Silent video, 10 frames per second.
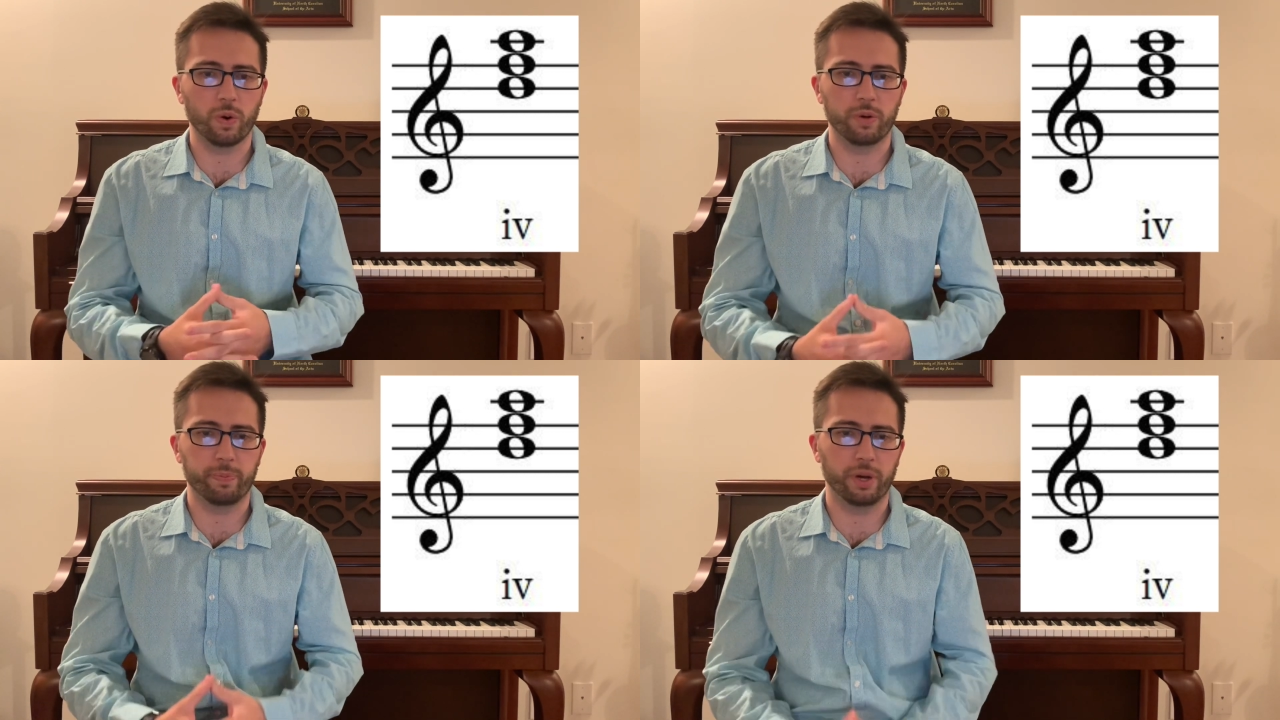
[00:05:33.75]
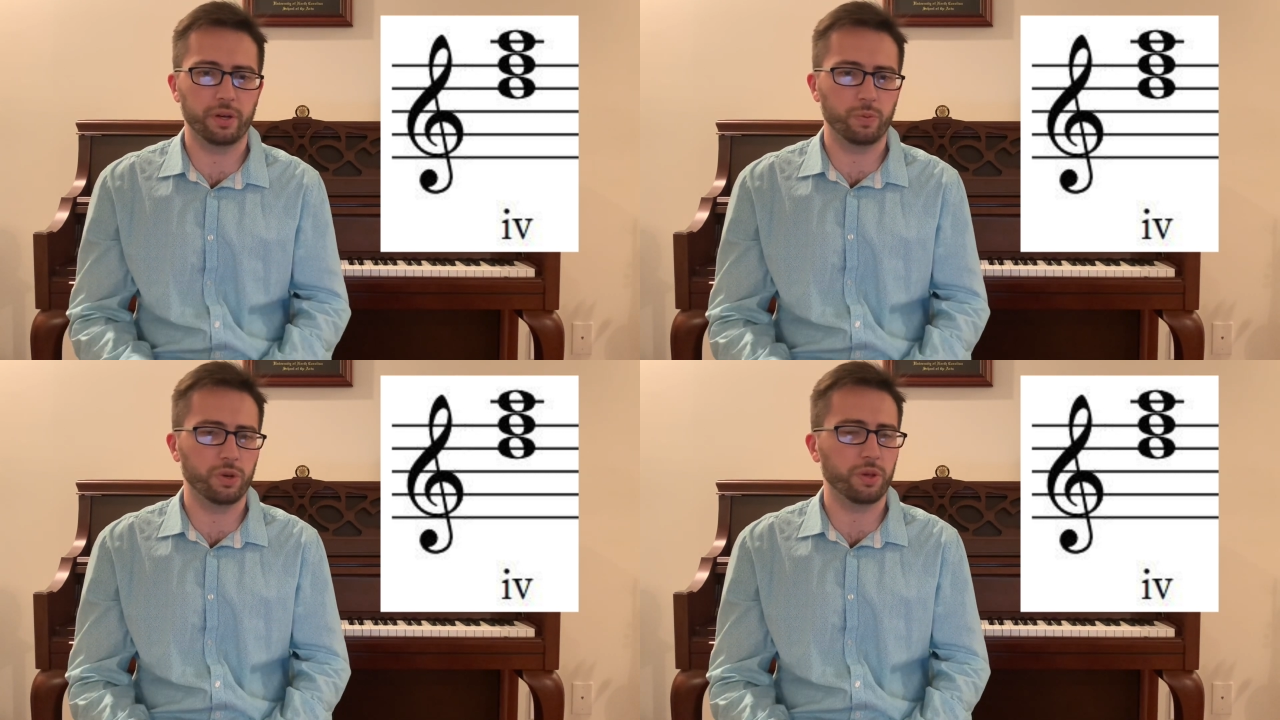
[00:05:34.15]
but when
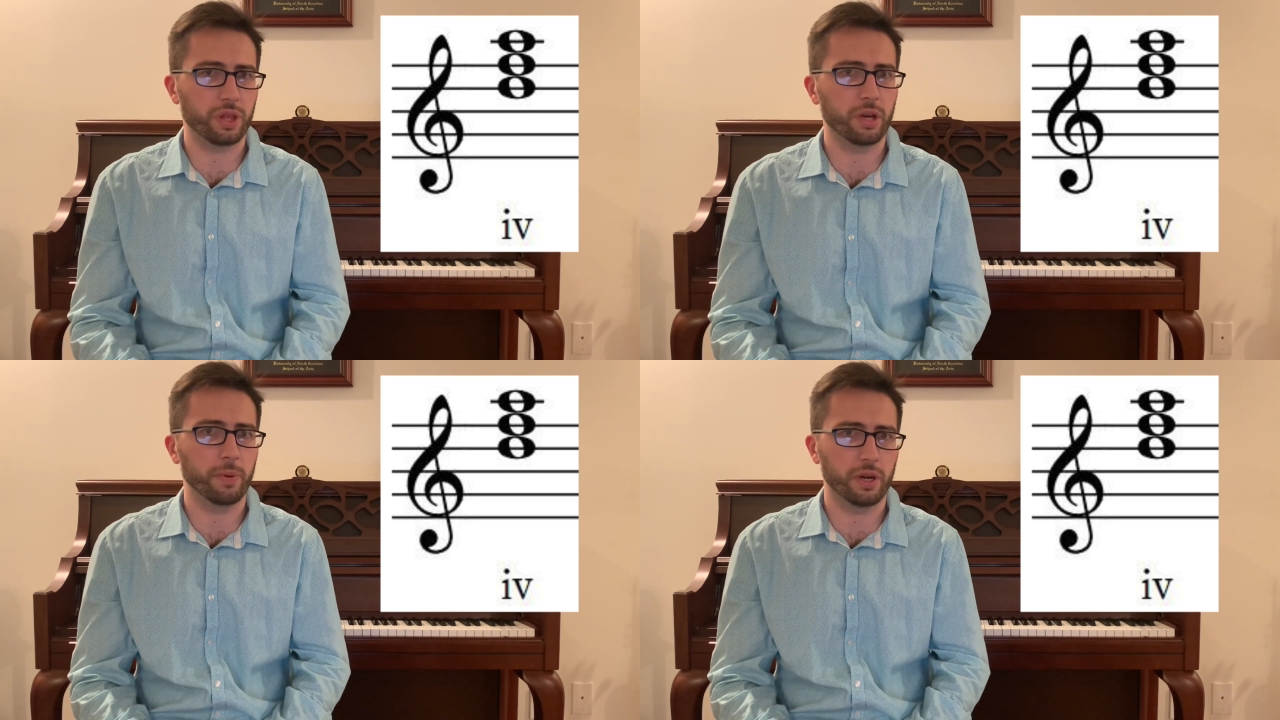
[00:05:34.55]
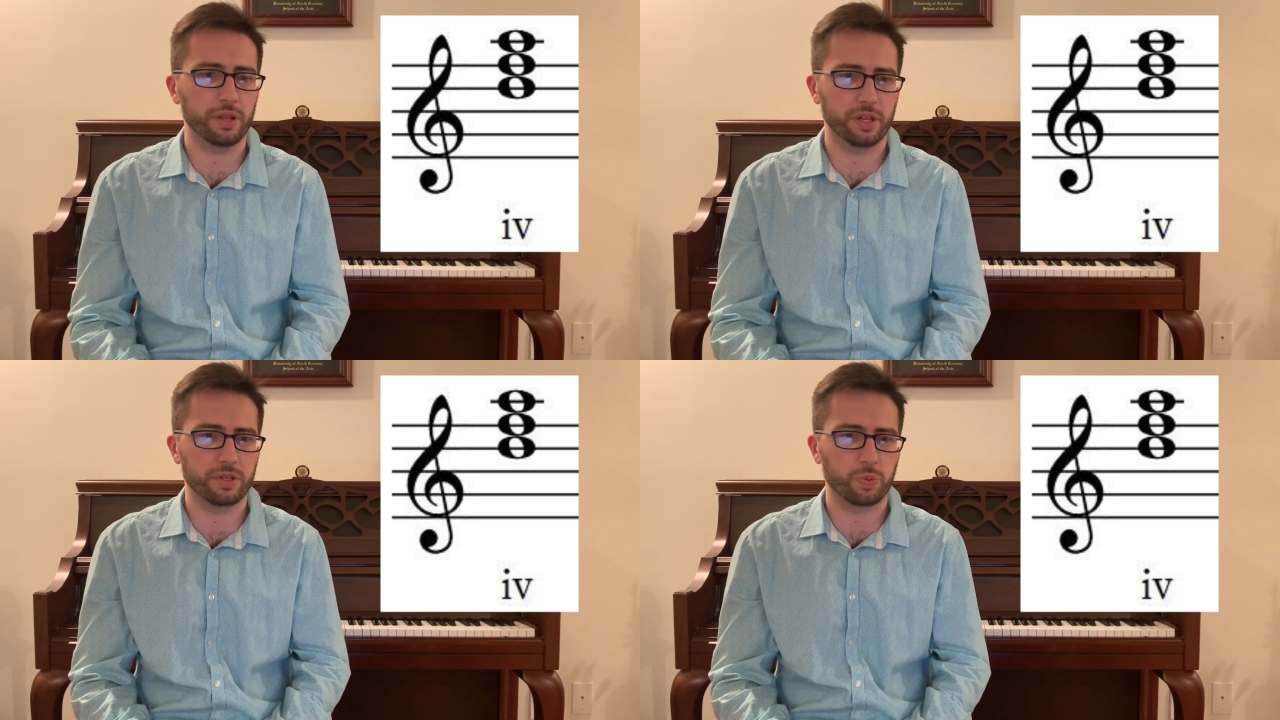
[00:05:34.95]
you think about it,
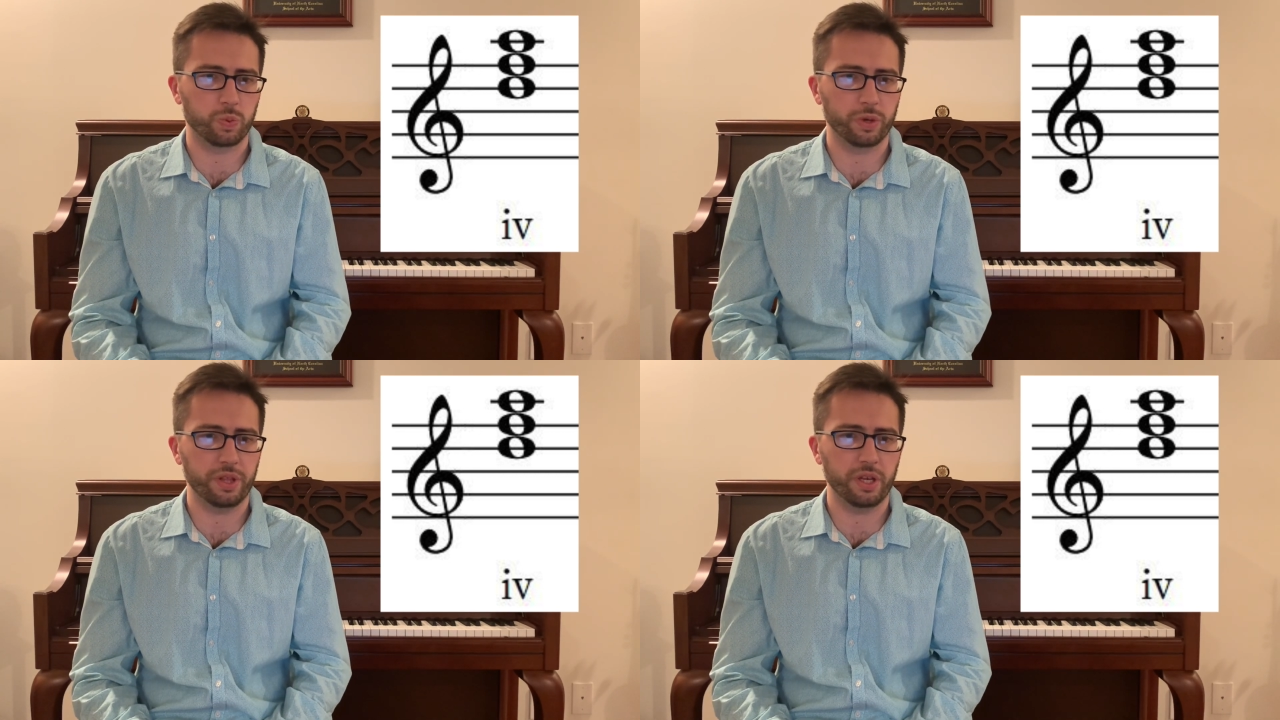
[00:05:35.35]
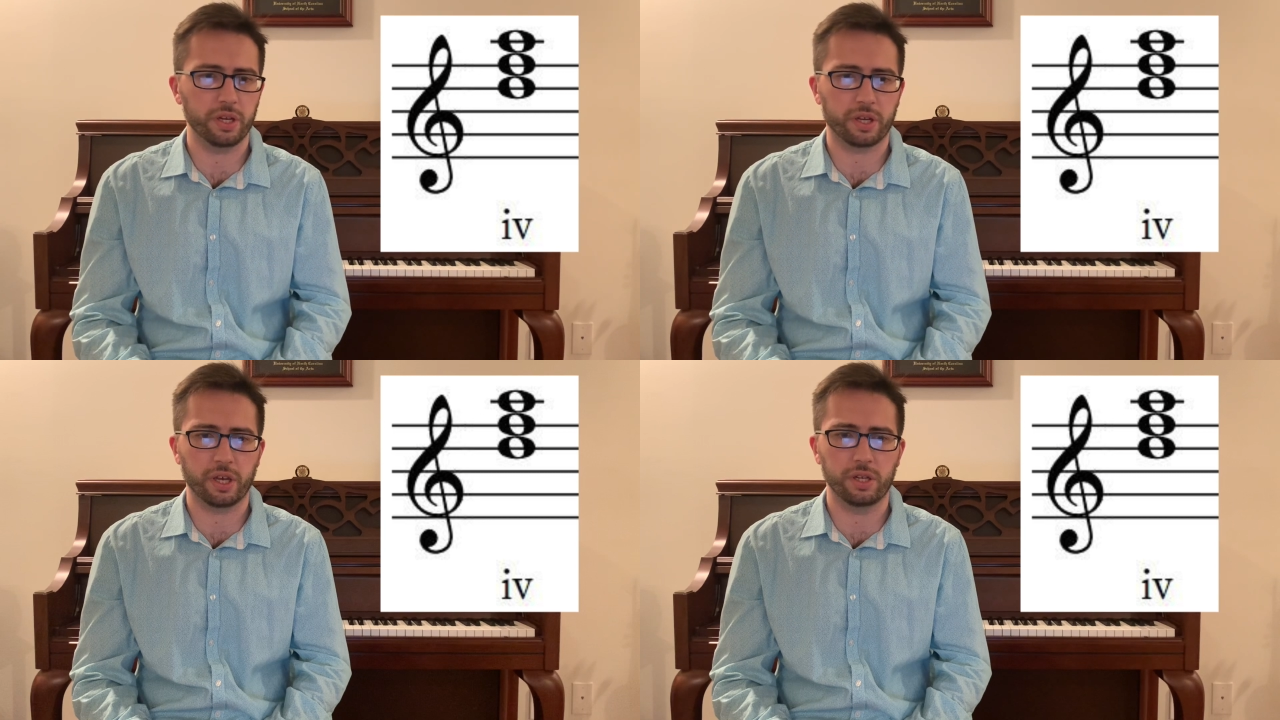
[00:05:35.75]
that's really
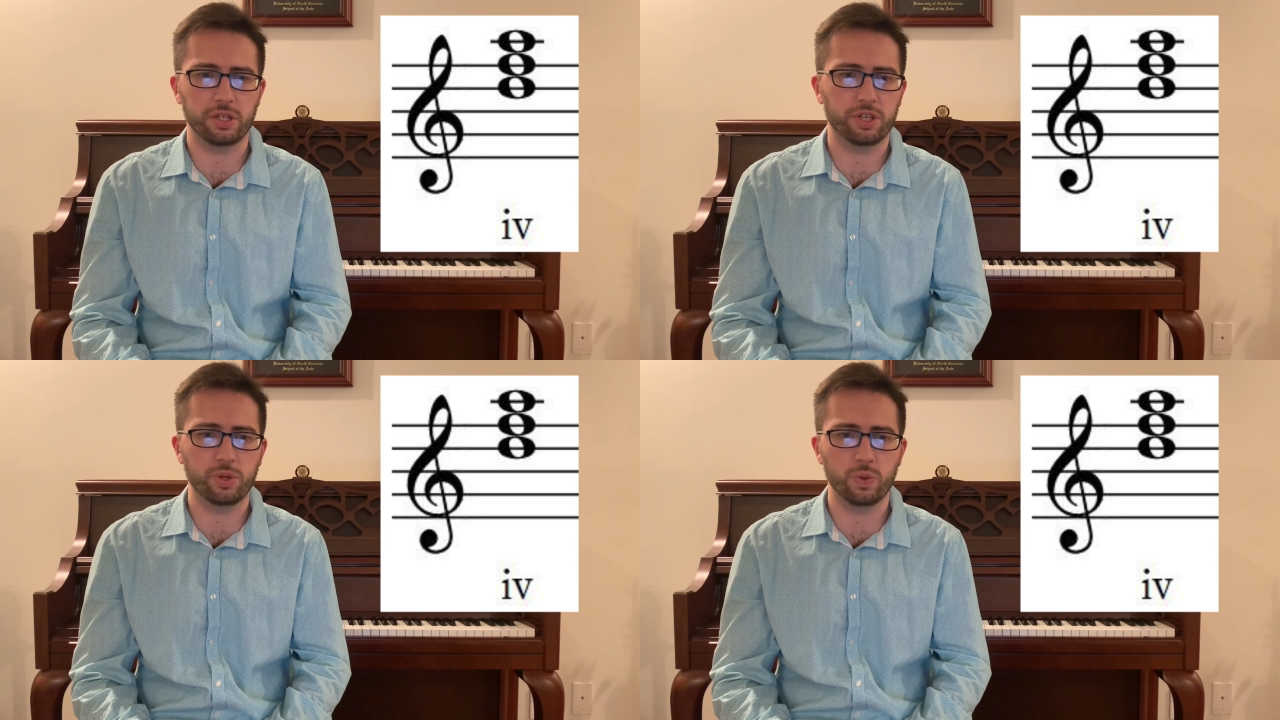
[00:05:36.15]
akin to